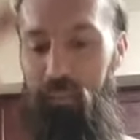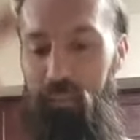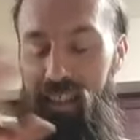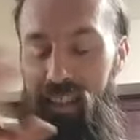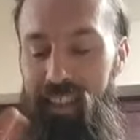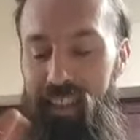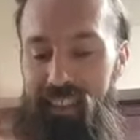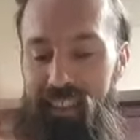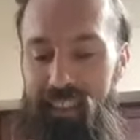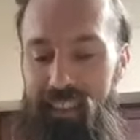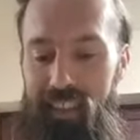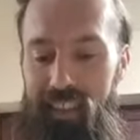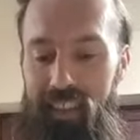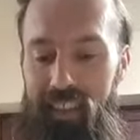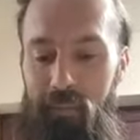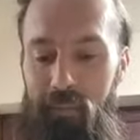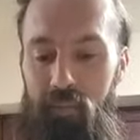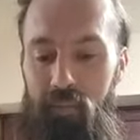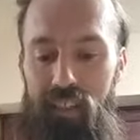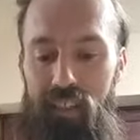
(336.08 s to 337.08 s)
it's
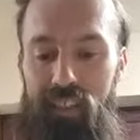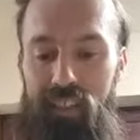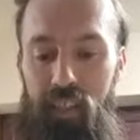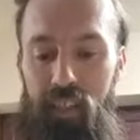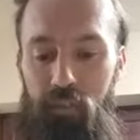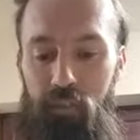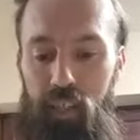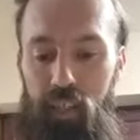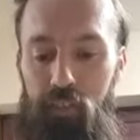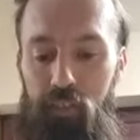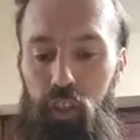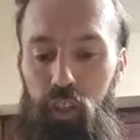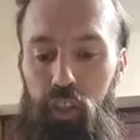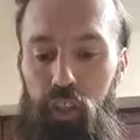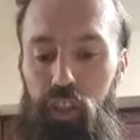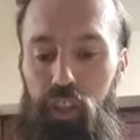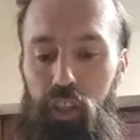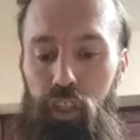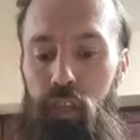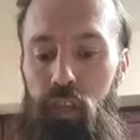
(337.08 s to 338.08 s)
just different if you're
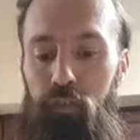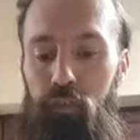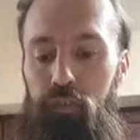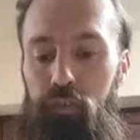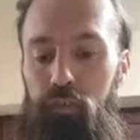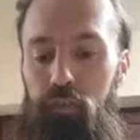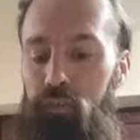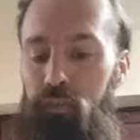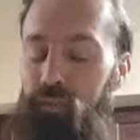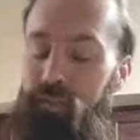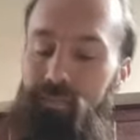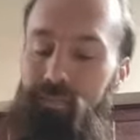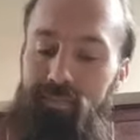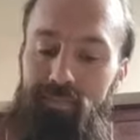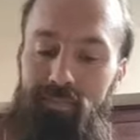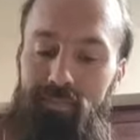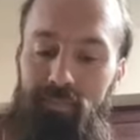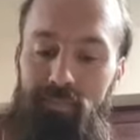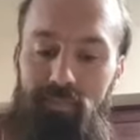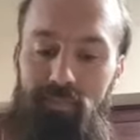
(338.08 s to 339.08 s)
if mm,
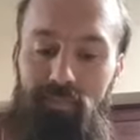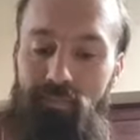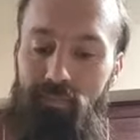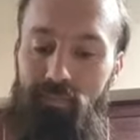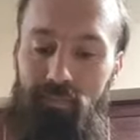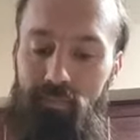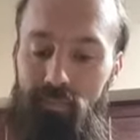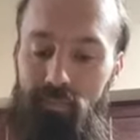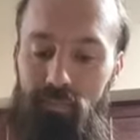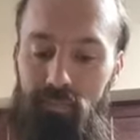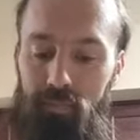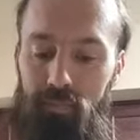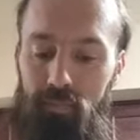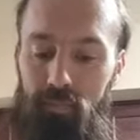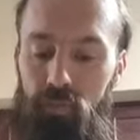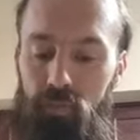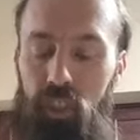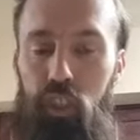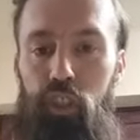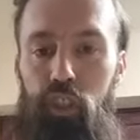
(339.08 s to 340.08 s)

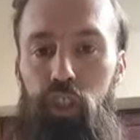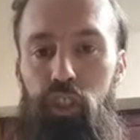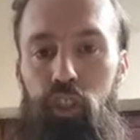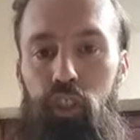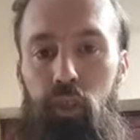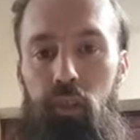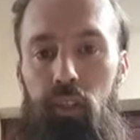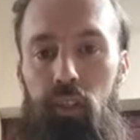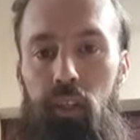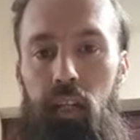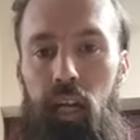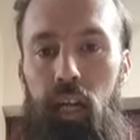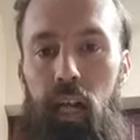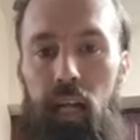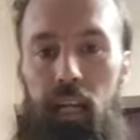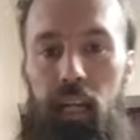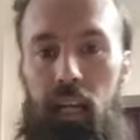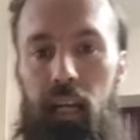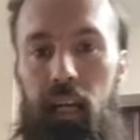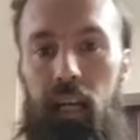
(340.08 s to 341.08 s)
there's just two i
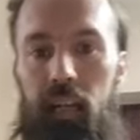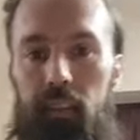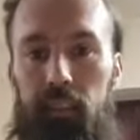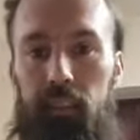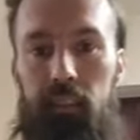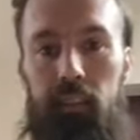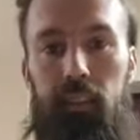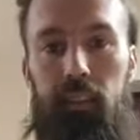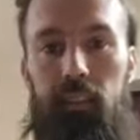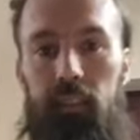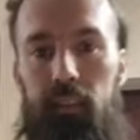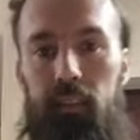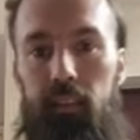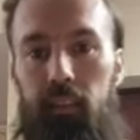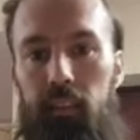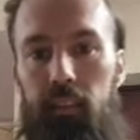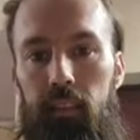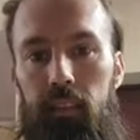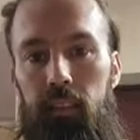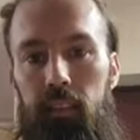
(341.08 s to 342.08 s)
got
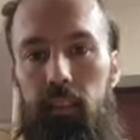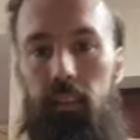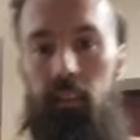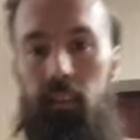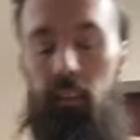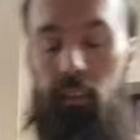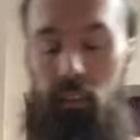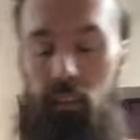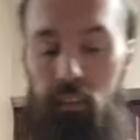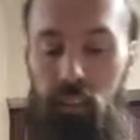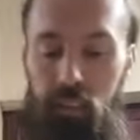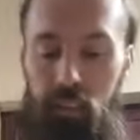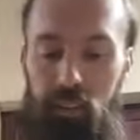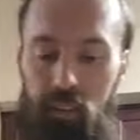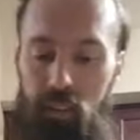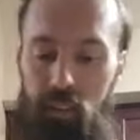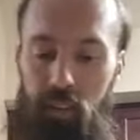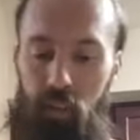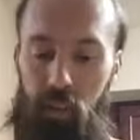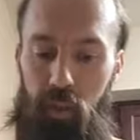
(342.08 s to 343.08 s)
there's
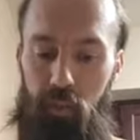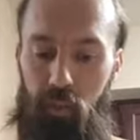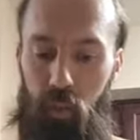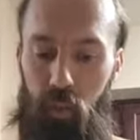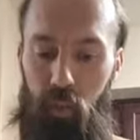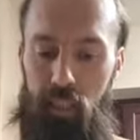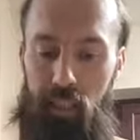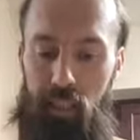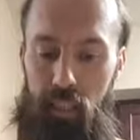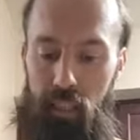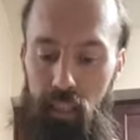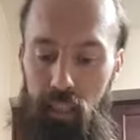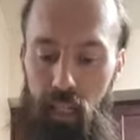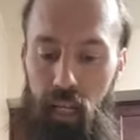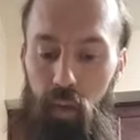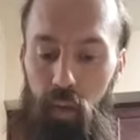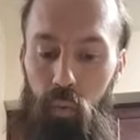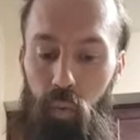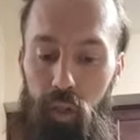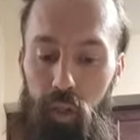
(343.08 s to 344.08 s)
two different ways I need I
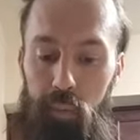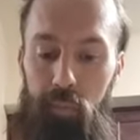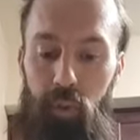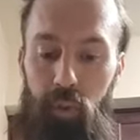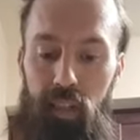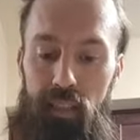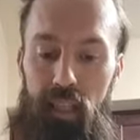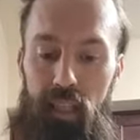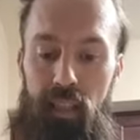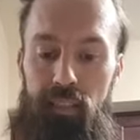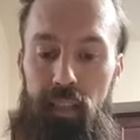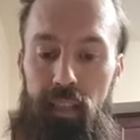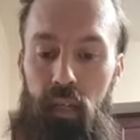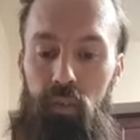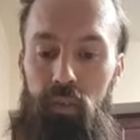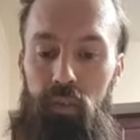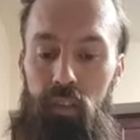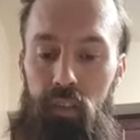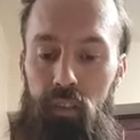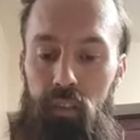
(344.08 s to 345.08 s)
want to break that down
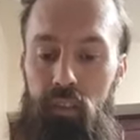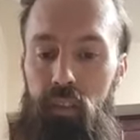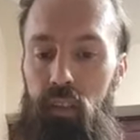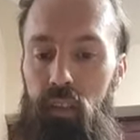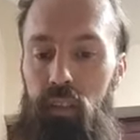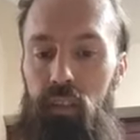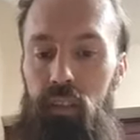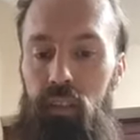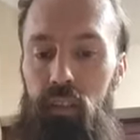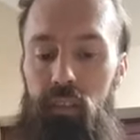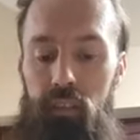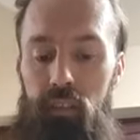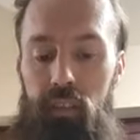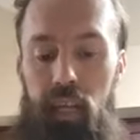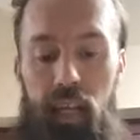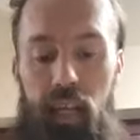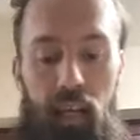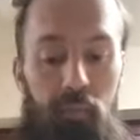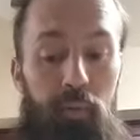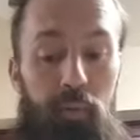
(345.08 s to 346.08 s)
to, to to
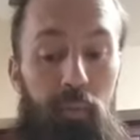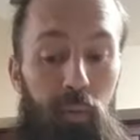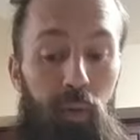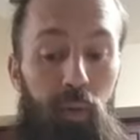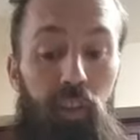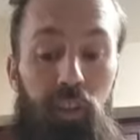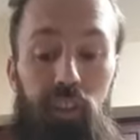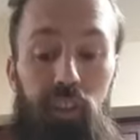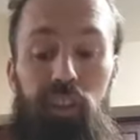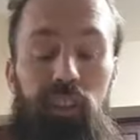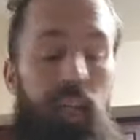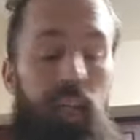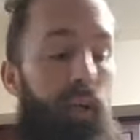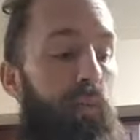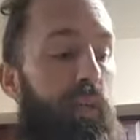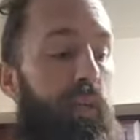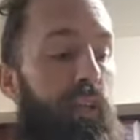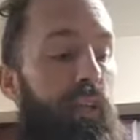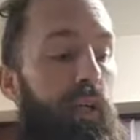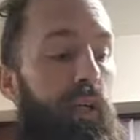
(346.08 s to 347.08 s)
have people understand when
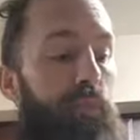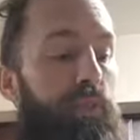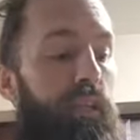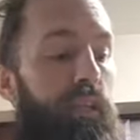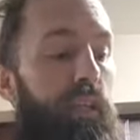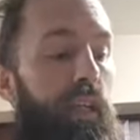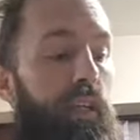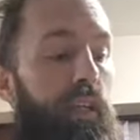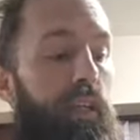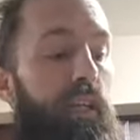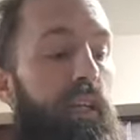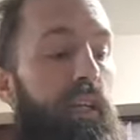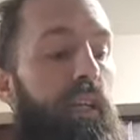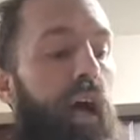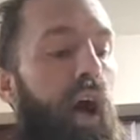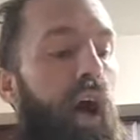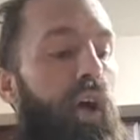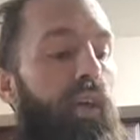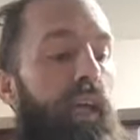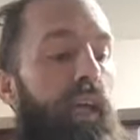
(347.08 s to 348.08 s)
it comes to like okay I